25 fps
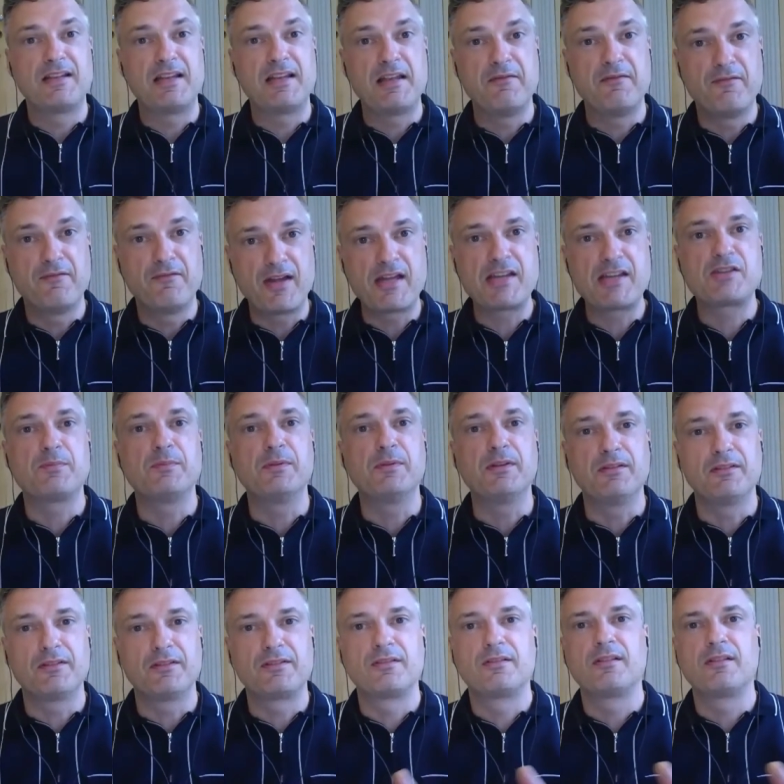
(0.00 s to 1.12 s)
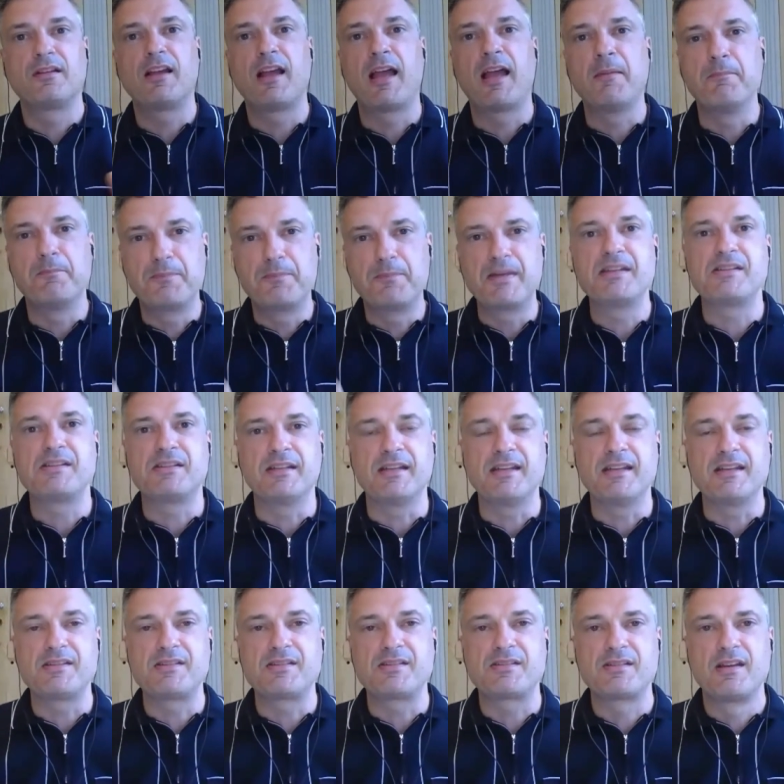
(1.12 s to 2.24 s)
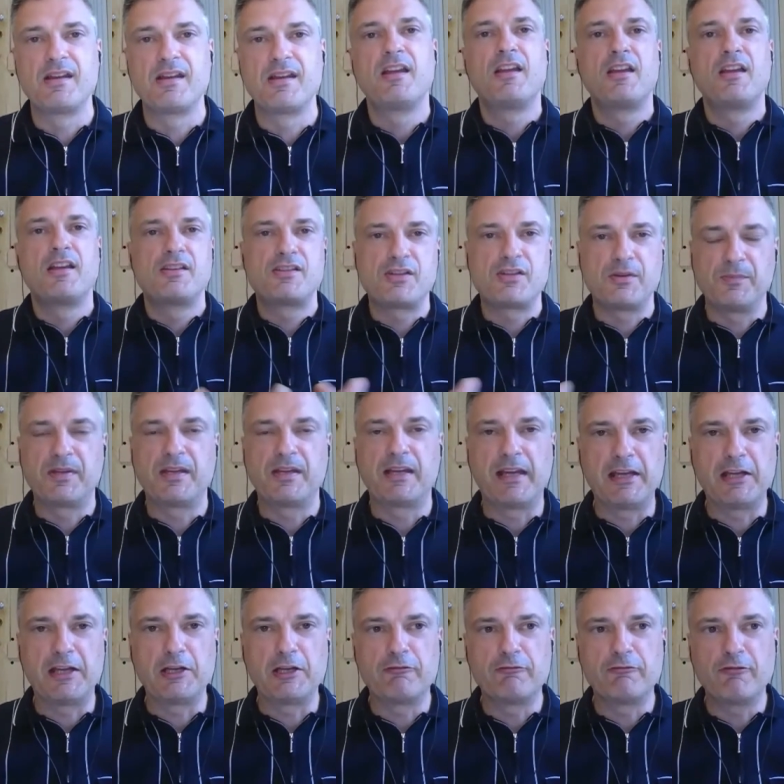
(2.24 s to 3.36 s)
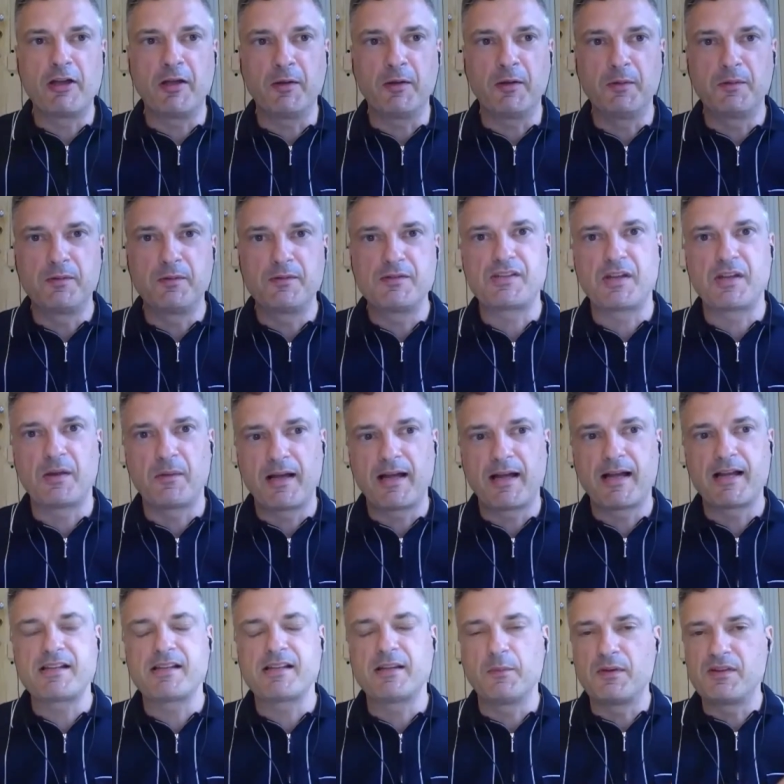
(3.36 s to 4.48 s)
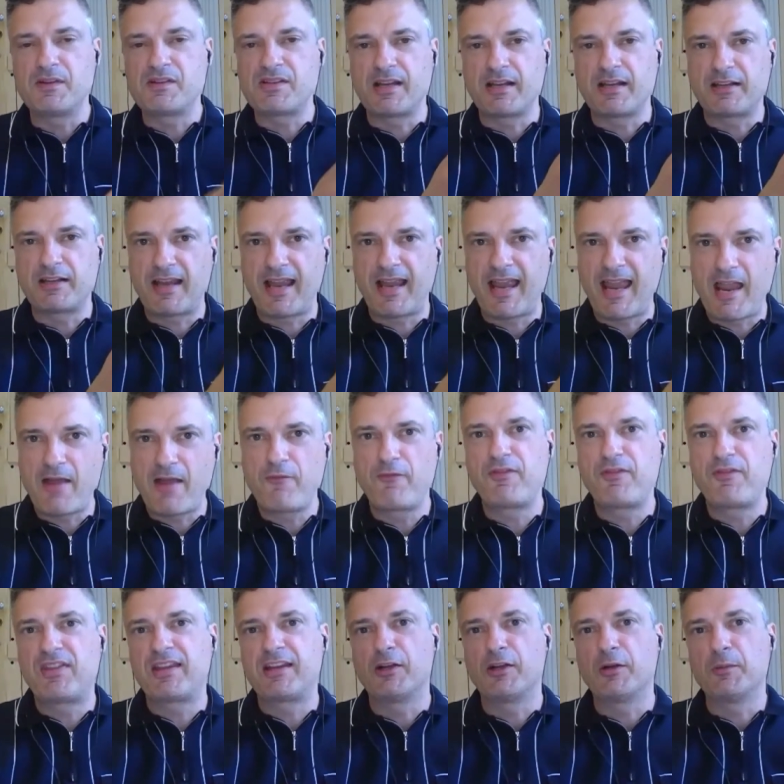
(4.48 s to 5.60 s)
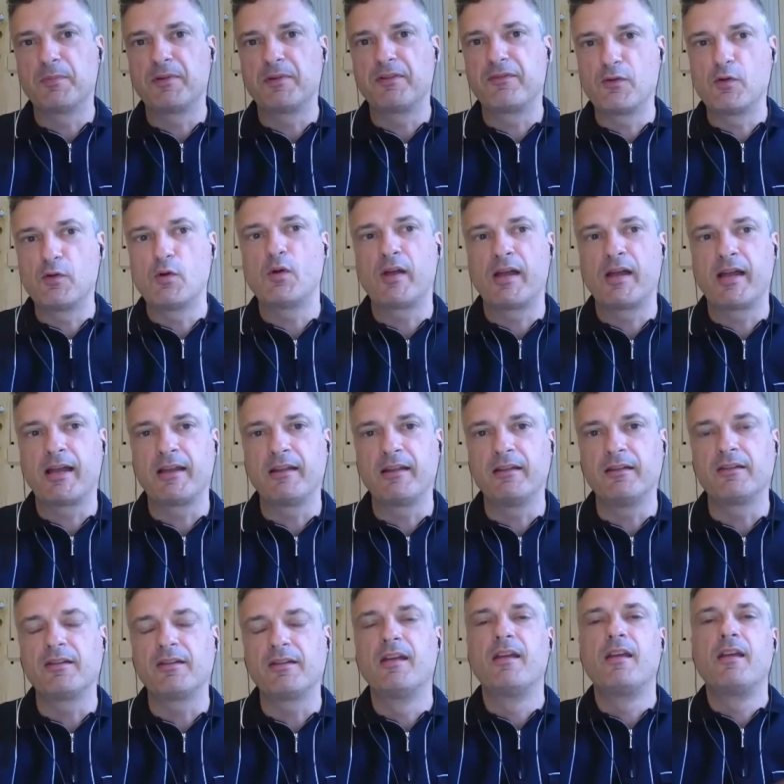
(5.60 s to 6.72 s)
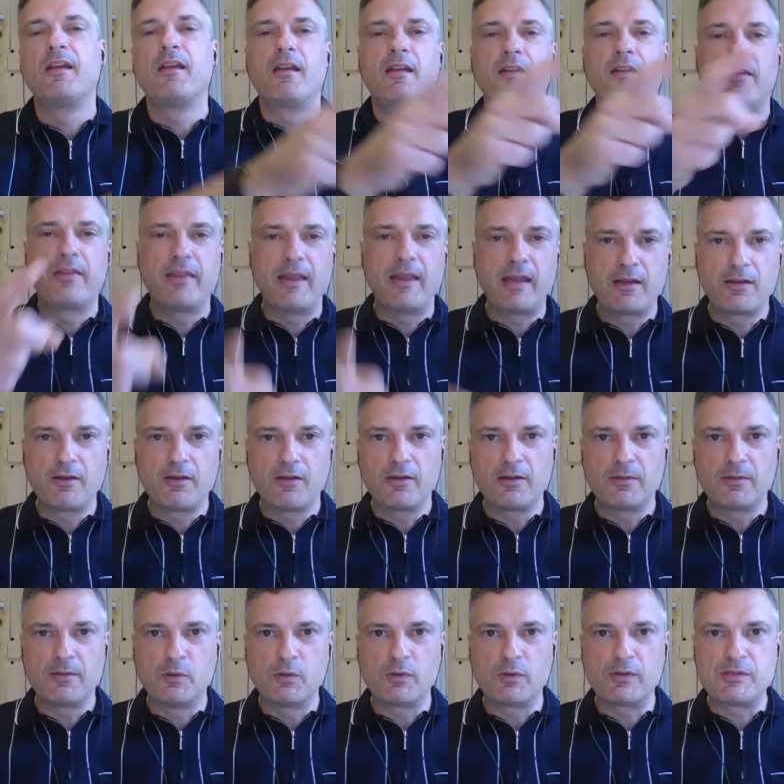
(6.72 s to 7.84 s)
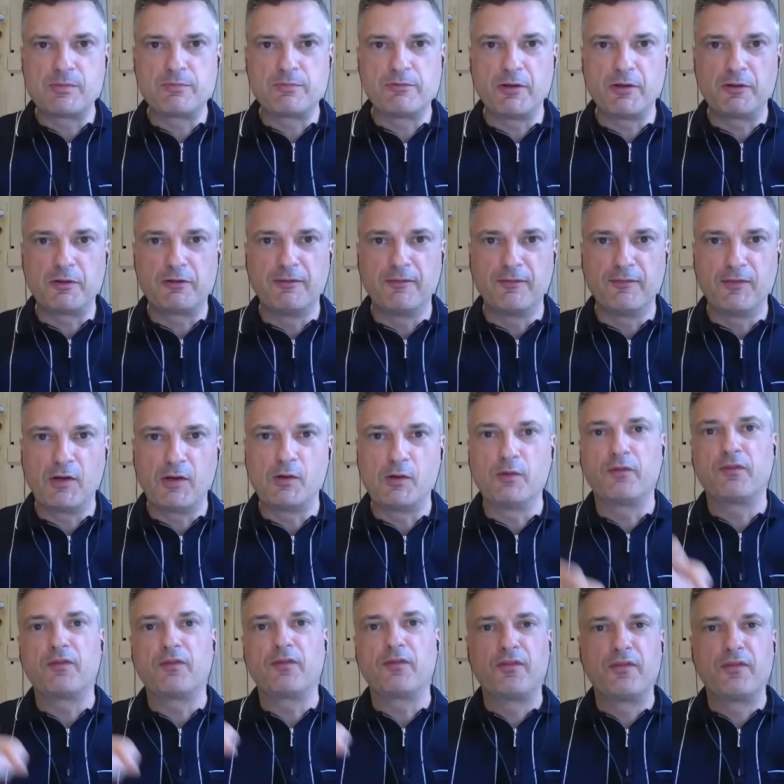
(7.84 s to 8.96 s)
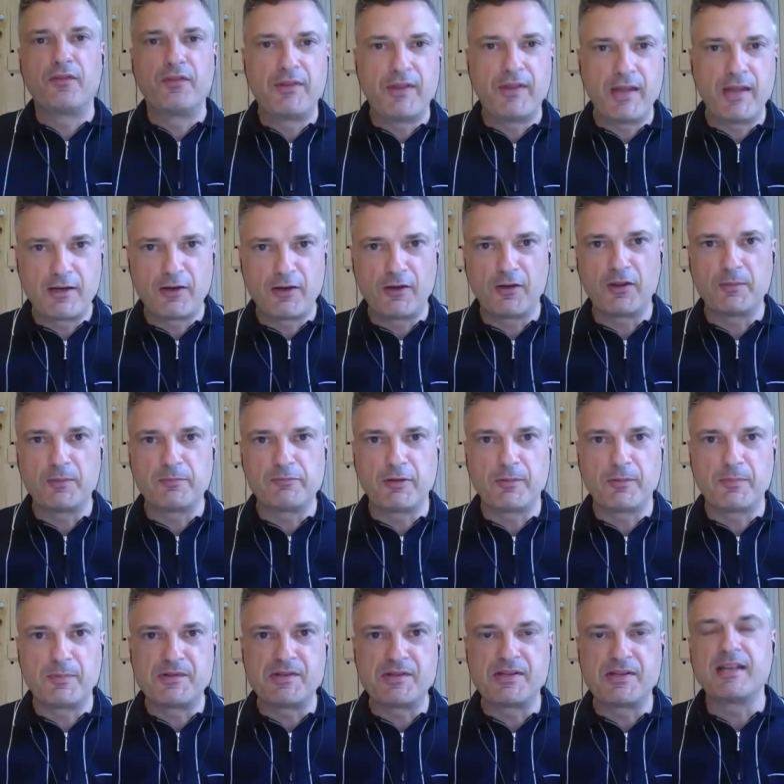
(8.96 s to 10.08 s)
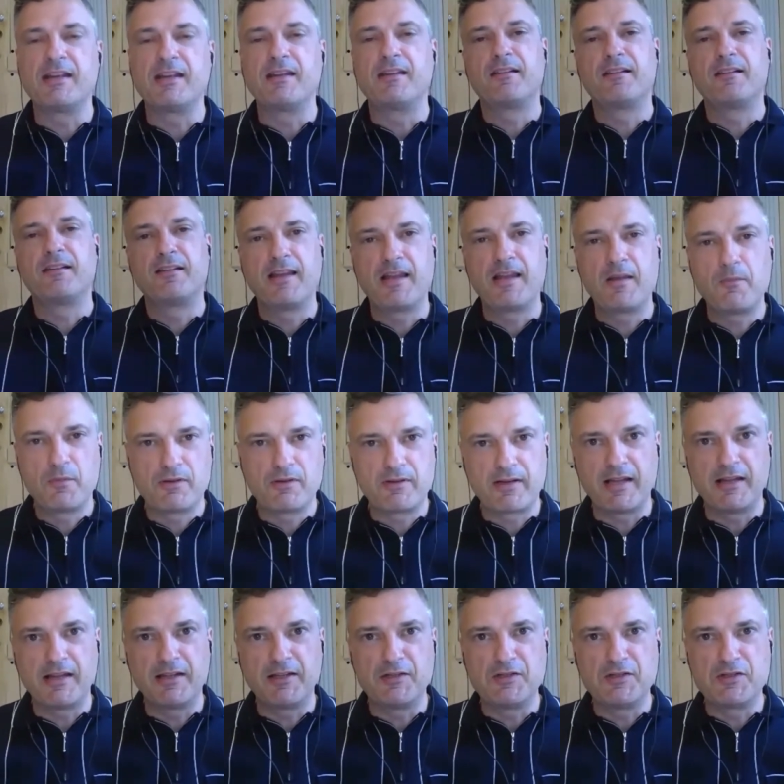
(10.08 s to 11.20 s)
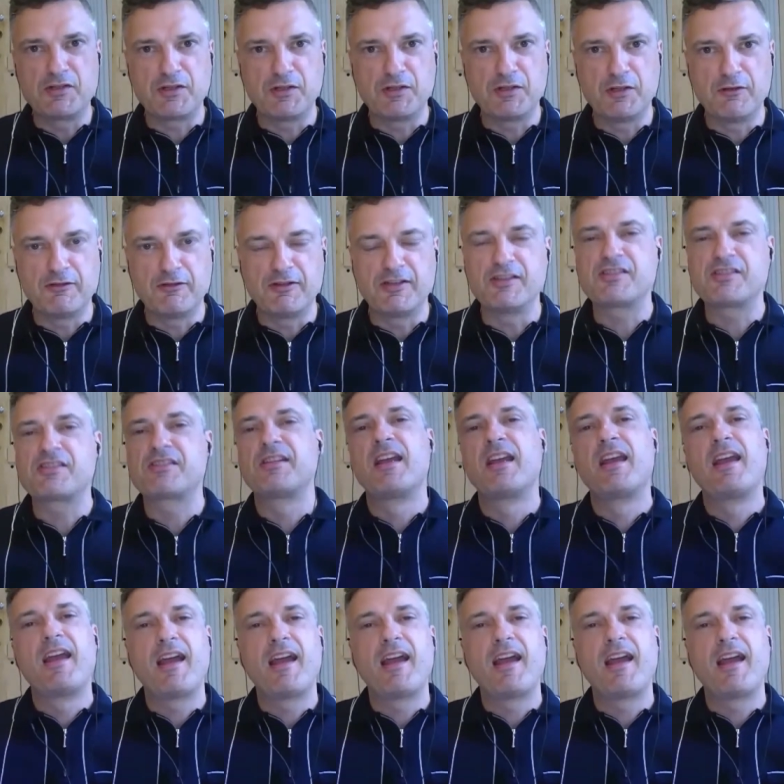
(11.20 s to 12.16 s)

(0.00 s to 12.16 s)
investment and business something it can grow. So actually, we set everything up beforehand, then got the mortgage broker involved, then got the property, then we'll get yeah. the insurance,